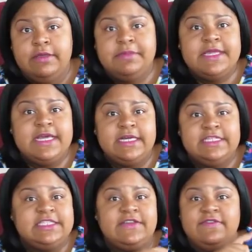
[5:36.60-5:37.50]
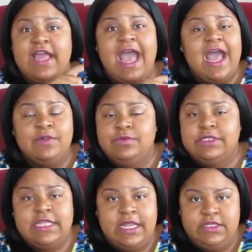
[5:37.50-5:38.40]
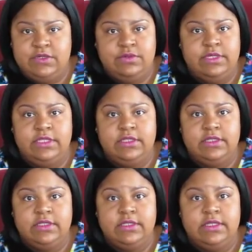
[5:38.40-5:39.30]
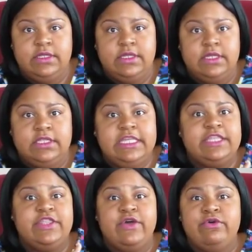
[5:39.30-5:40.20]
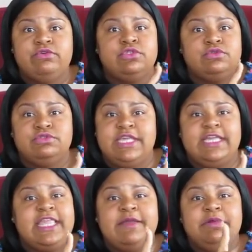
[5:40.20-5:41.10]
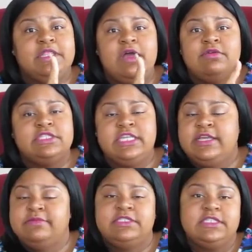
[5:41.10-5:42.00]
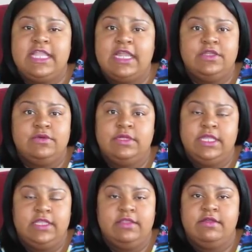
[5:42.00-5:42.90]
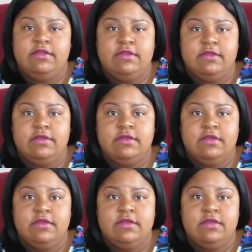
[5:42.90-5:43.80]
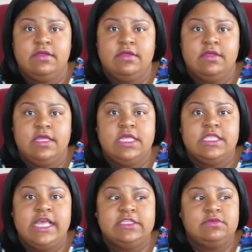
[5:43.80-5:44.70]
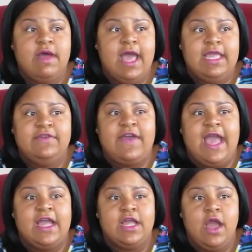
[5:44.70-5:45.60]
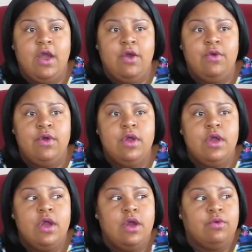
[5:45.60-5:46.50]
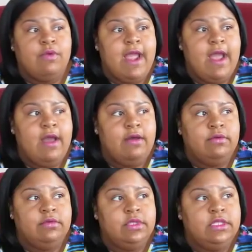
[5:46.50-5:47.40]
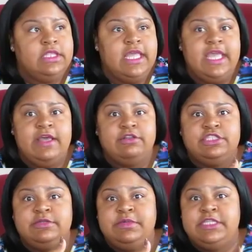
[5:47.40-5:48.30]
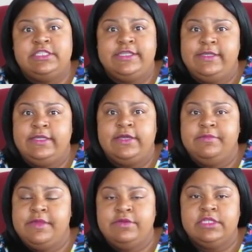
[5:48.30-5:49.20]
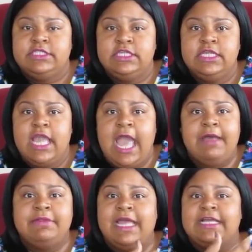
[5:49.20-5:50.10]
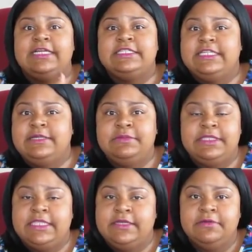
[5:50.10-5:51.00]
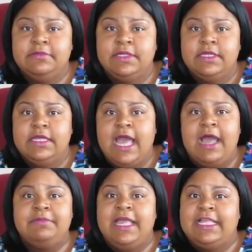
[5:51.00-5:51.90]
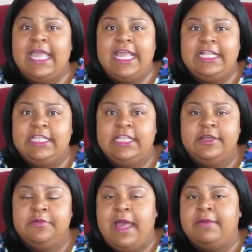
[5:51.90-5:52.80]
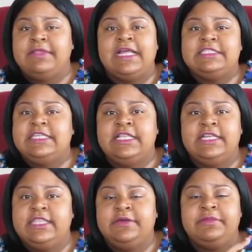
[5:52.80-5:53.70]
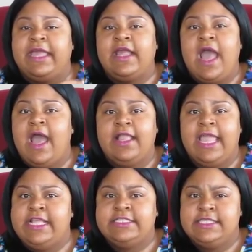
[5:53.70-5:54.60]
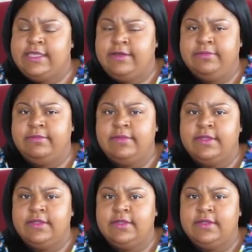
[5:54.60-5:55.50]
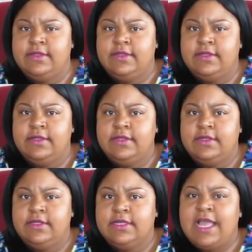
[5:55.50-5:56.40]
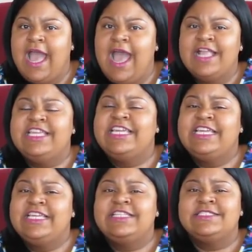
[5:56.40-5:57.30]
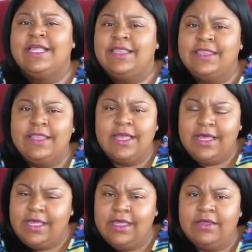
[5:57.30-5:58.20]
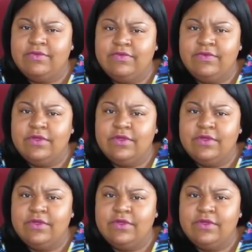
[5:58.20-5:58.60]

Because if God would not do it, then those who say they belong to him should not do it either. That's why if I go around the LGBT community, I'm not condemning them. I'm not hating them. I'm not telling them that God hates them. God is love.